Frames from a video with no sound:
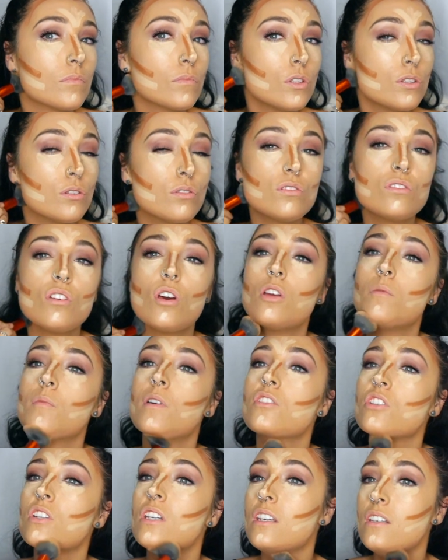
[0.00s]
So
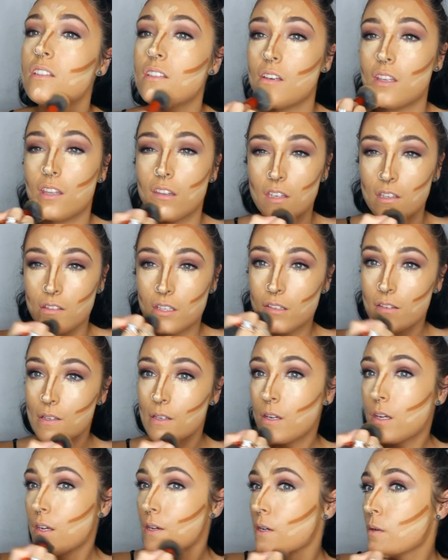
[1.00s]
much easier than
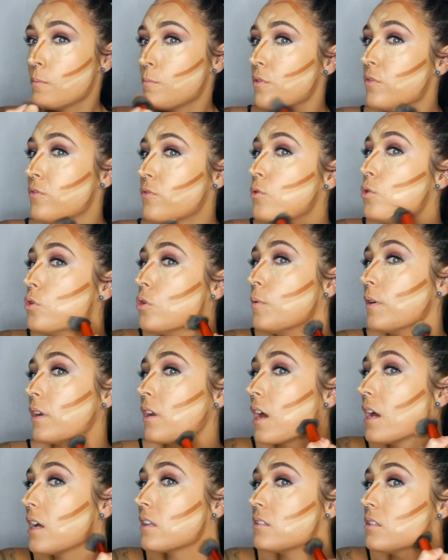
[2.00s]
before when
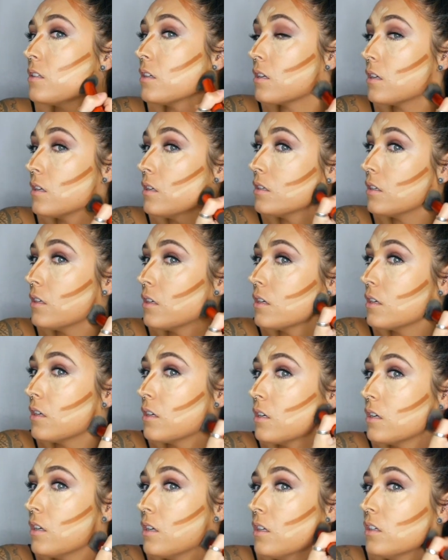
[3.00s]
I had to,
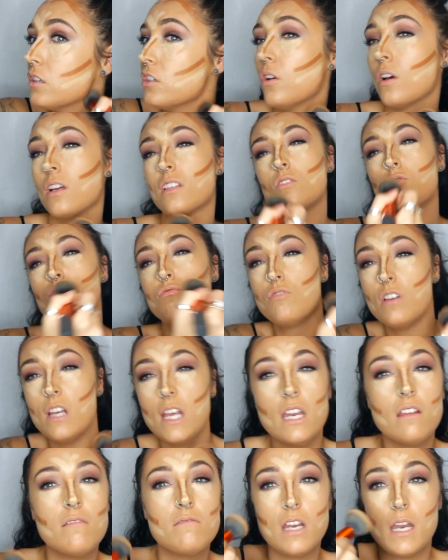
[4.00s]
I had to
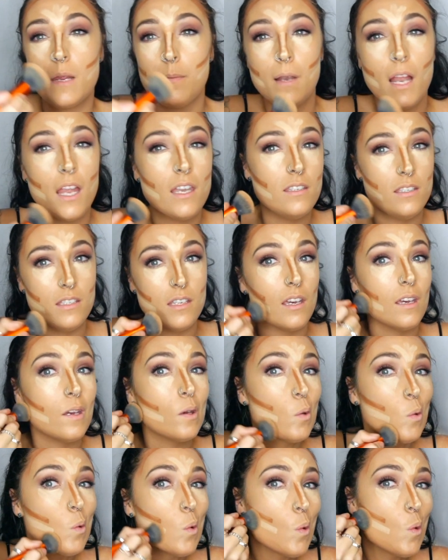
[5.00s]
really, really blend it.
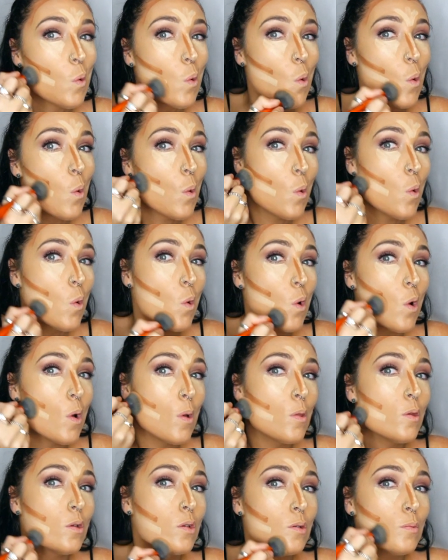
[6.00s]

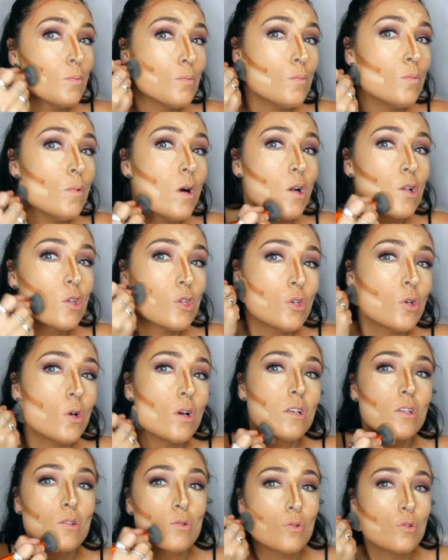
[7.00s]
And this is much
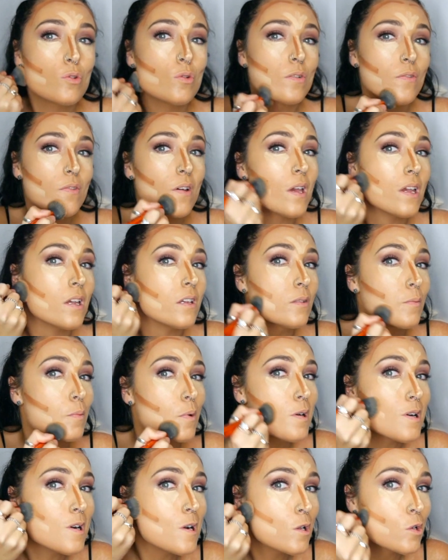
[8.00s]
nicer on your face,
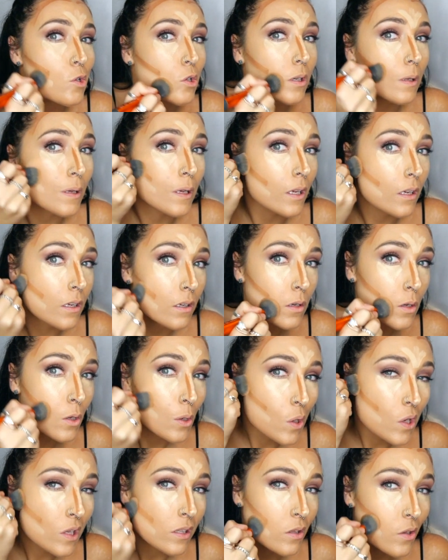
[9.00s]
but actually,
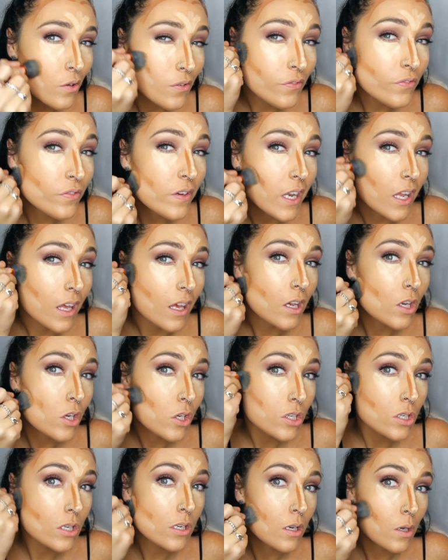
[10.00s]
the
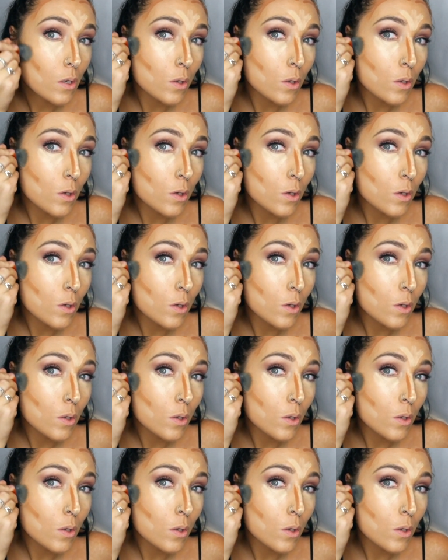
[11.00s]
finish,